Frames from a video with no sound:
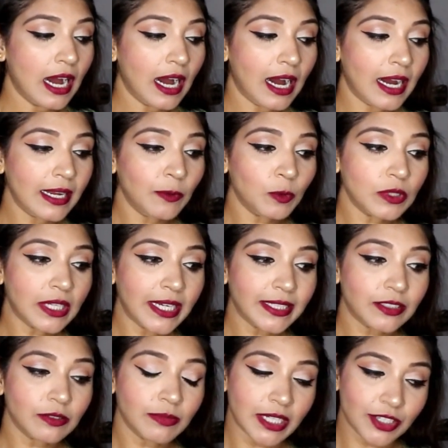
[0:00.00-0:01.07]
I would
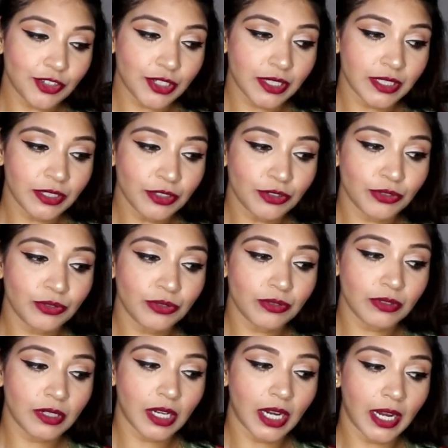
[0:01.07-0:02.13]
like to mention
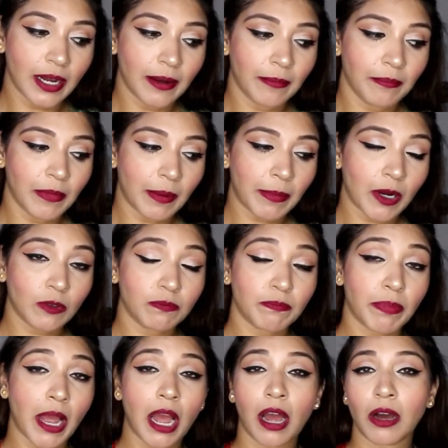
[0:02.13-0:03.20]

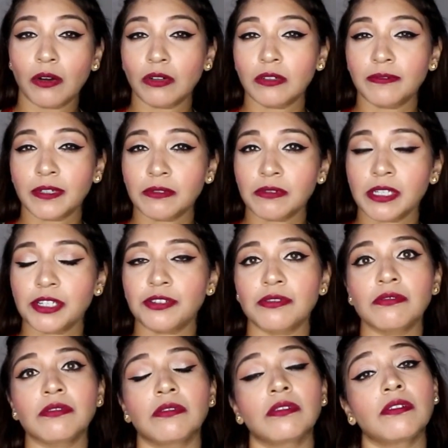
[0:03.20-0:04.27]
about powder
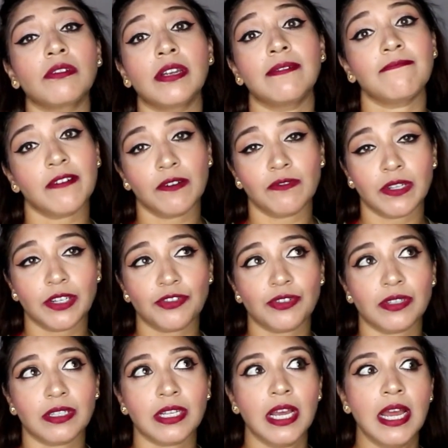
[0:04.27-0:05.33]
foundations or cream
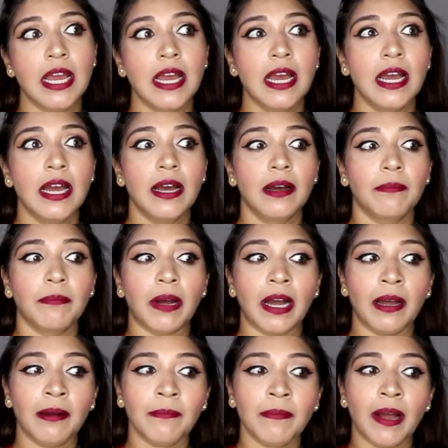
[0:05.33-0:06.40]
foundations.
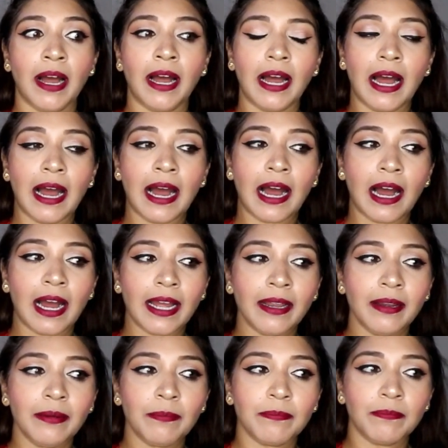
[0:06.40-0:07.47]

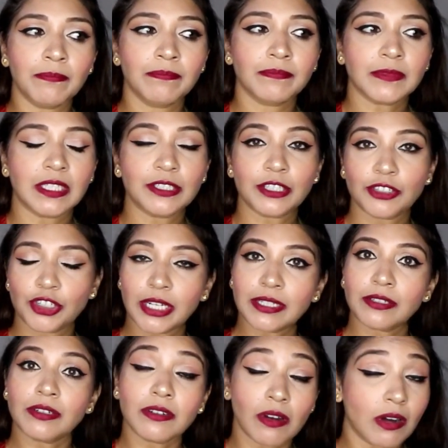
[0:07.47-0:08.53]
I
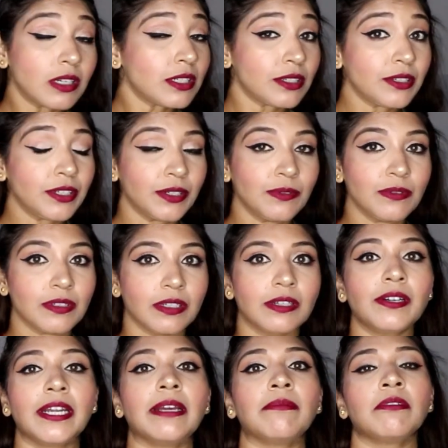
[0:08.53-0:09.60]
suggest not to use a
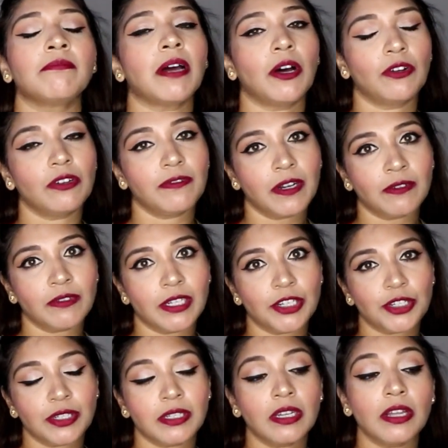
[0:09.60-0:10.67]
cream and powder
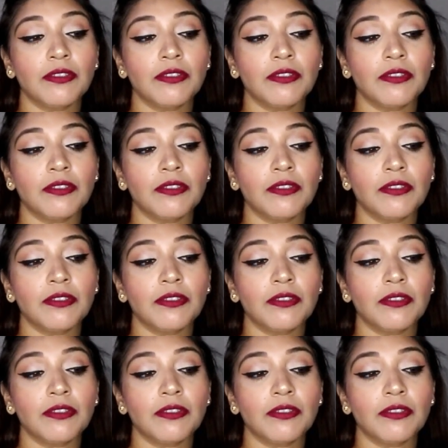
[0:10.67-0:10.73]
foundation.